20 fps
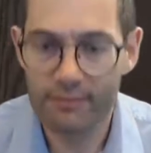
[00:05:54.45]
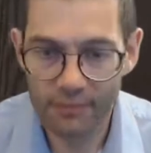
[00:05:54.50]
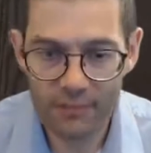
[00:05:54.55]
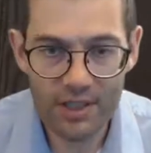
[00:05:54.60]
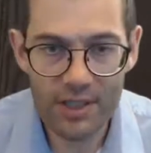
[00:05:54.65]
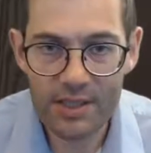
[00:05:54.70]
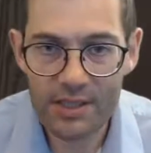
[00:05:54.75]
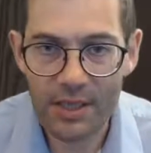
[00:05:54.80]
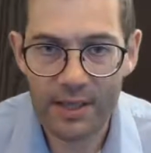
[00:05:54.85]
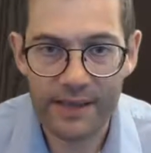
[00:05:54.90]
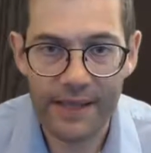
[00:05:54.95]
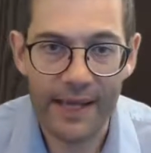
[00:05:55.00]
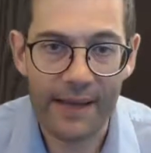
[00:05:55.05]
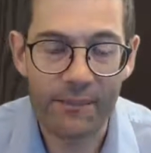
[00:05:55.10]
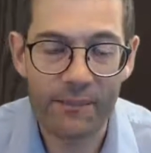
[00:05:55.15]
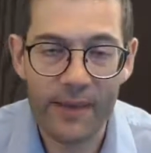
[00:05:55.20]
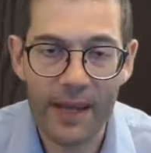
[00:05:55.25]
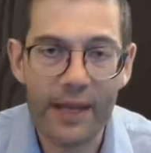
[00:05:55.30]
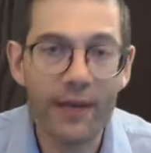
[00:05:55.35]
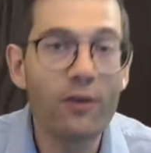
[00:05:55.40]
Just like
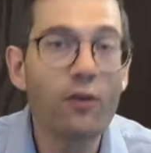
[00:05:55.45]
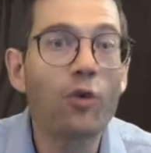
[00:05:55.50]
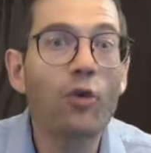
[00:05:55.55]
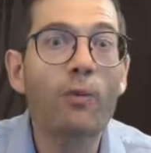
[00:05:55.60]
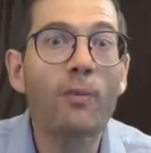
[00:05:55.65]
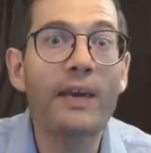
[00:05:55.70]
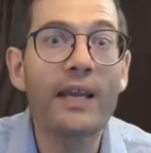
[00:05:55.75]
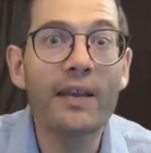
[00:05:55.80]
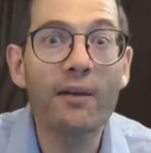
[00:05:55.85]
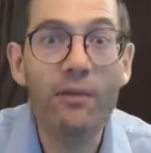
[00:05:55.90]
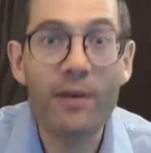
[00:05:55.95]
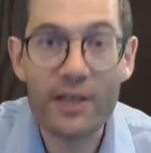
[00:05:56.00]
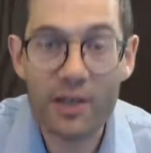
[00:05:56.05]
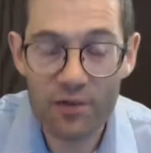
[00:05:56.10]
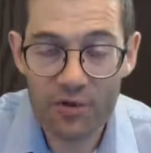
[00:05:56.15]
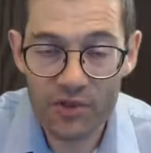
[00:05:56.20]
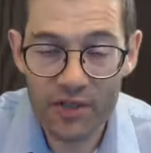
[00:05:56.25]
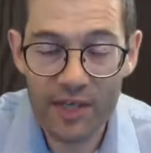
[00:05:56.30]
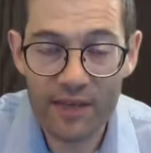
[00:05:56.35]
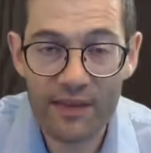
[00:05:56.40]
that. And normally when
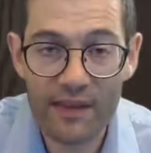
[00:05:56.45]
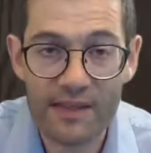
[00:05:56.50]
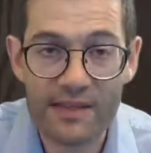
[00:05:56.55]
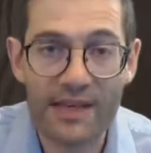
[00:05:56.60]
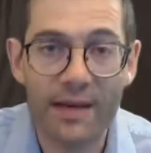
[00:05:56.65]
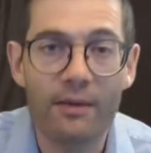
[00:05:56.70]
you say things